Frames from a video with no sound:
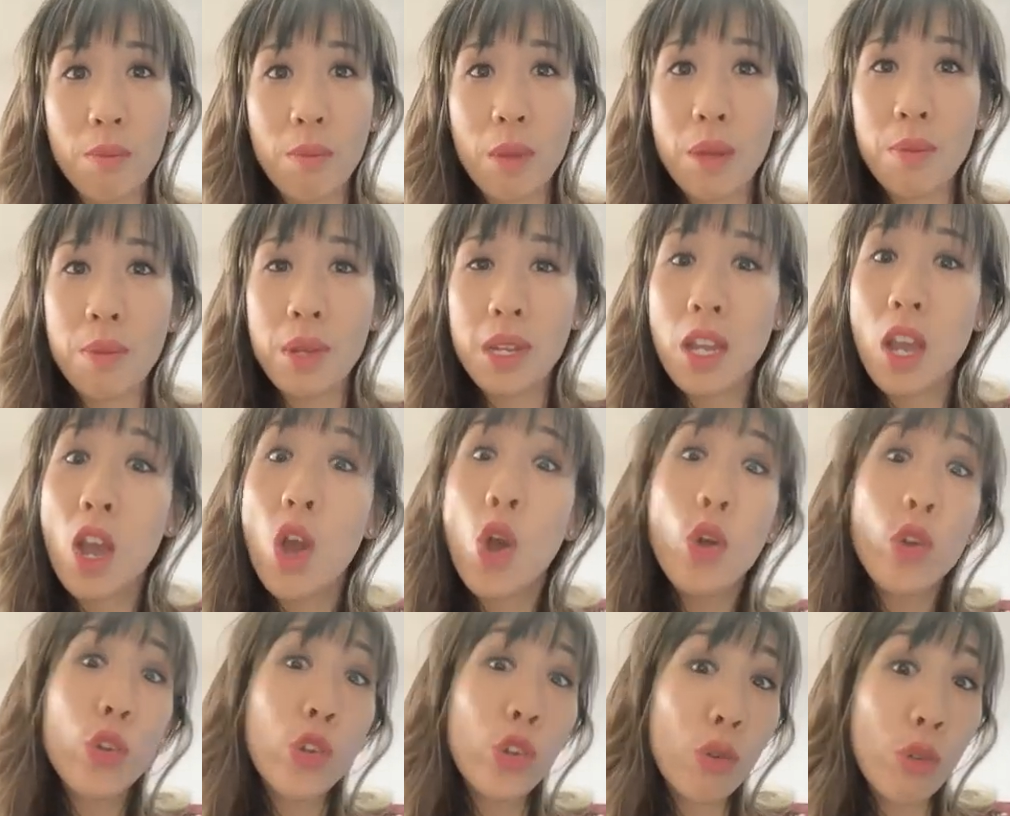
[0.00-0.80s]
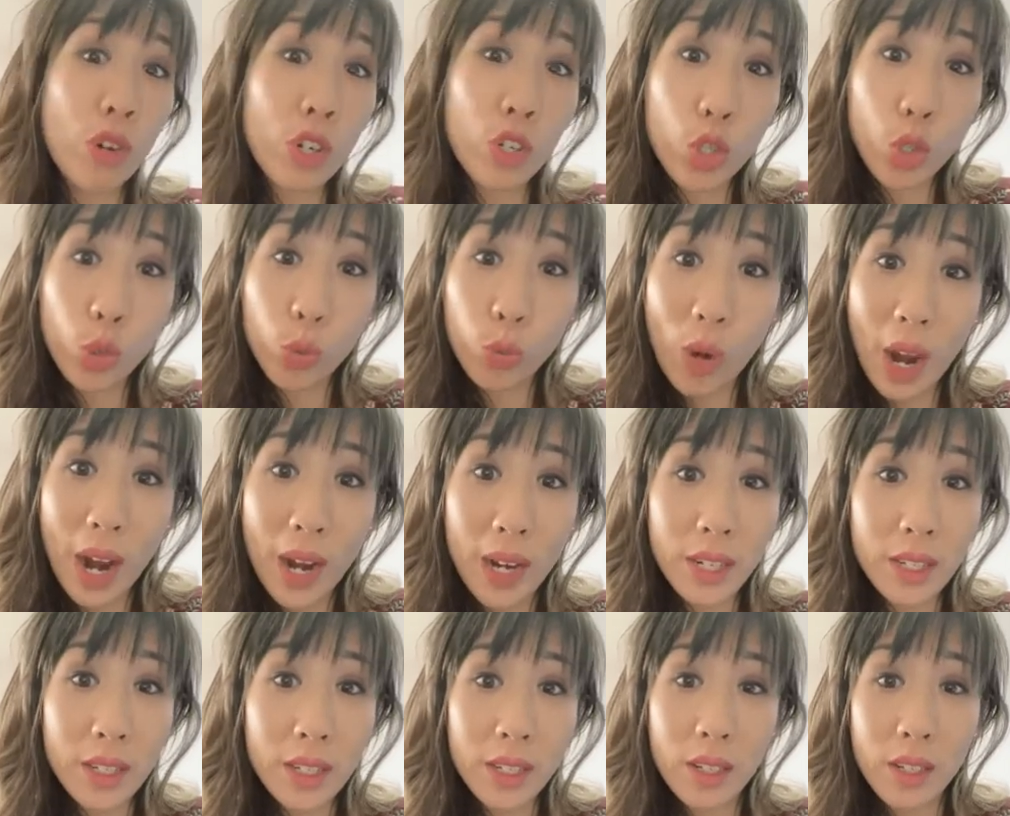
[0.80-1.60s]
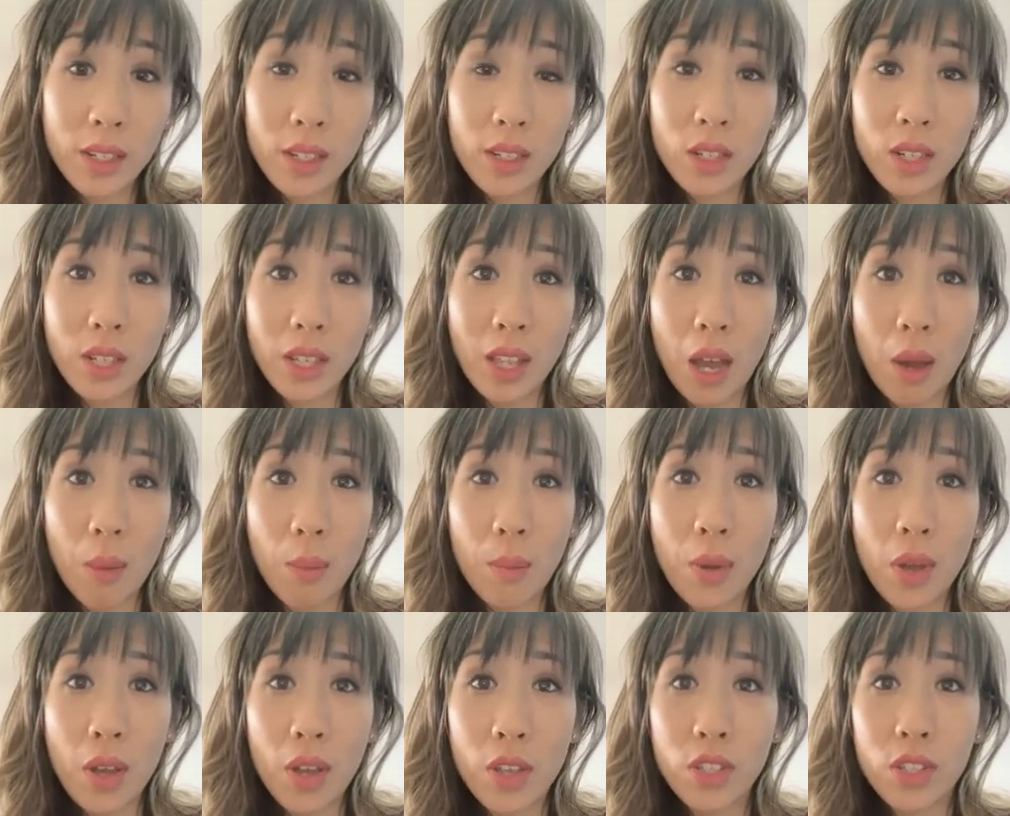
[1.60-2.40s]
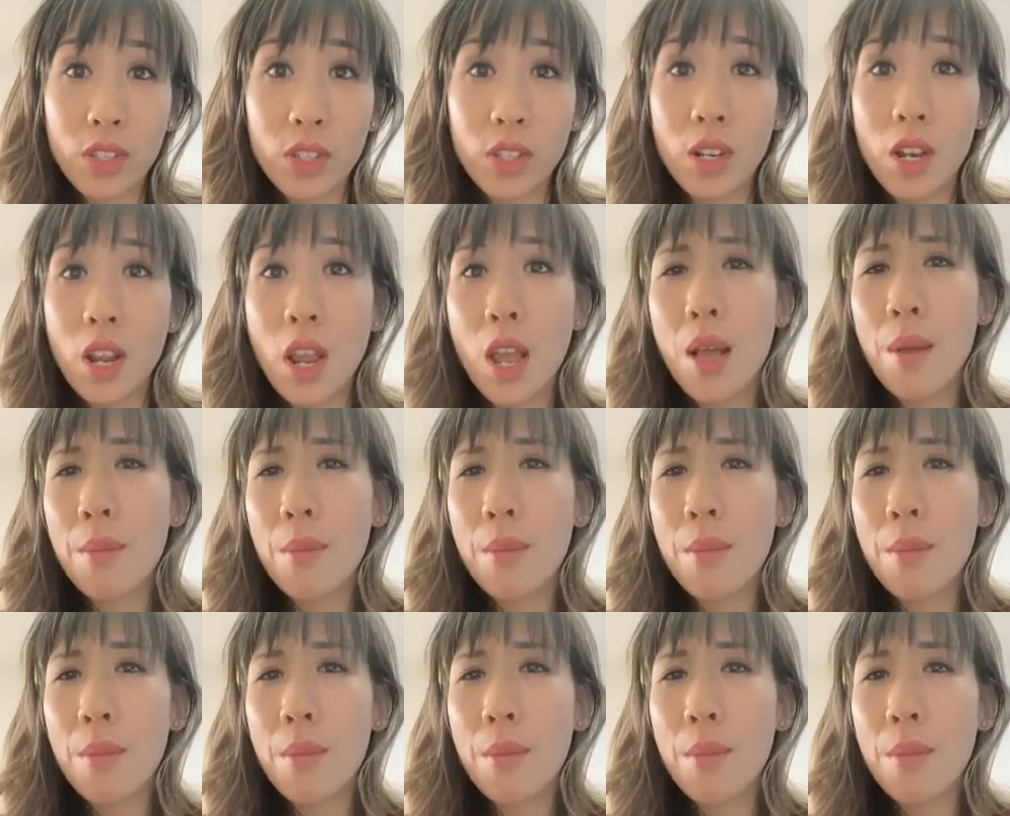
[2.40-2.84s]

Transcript: Maybe you're attracted to that person.